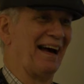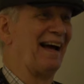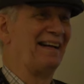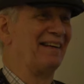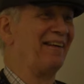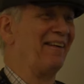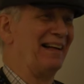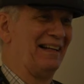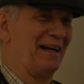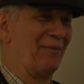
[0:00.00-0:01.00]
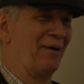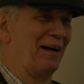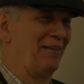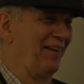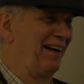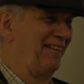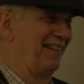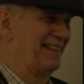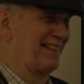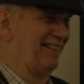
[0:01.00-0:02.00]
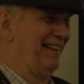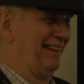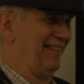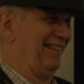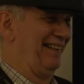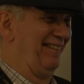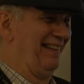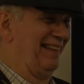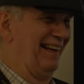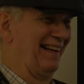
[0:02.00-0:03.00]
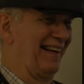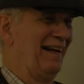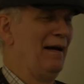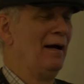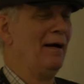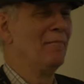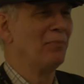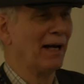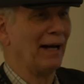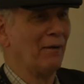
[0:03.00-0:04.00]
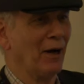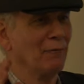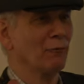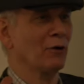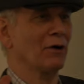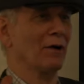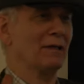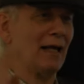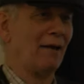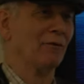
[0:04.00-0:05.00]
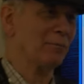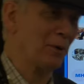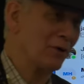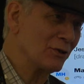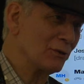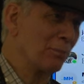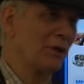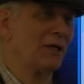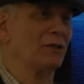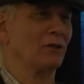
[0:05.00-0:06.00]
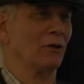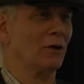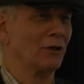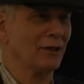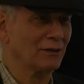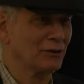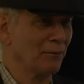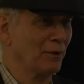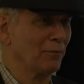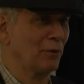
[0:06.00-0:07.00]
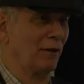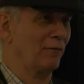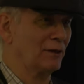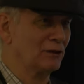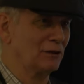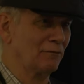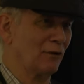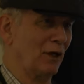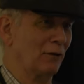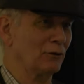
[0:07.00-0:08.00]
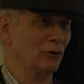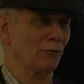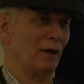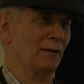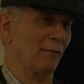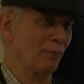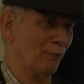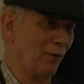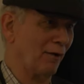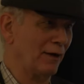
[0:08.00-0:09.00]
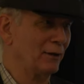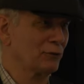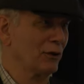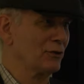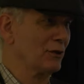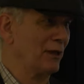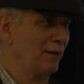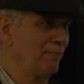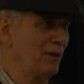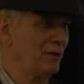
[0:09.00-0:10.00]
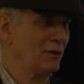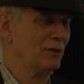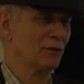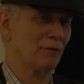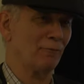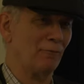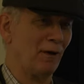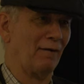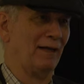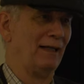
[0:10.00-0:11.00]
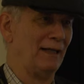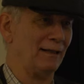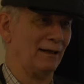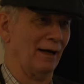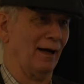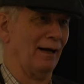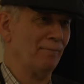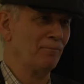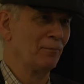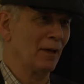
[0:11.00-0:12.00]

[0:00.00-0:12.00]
I had no idea what it was going to be like. But anyway, for David Pierce, please look at some of the previous videos. You'll find them very interesting. He's a very neat guy.